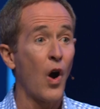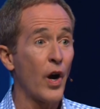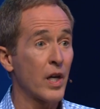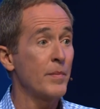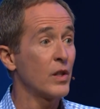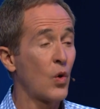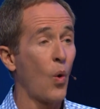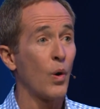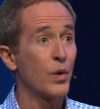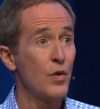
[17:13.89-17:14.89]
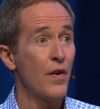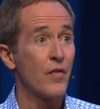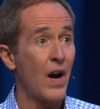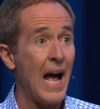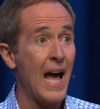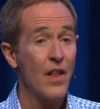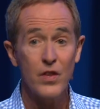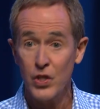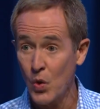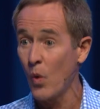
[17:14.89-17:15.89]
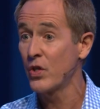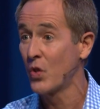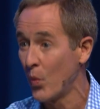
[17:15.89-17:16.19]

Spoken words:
argument and quarrel you've ever had, the source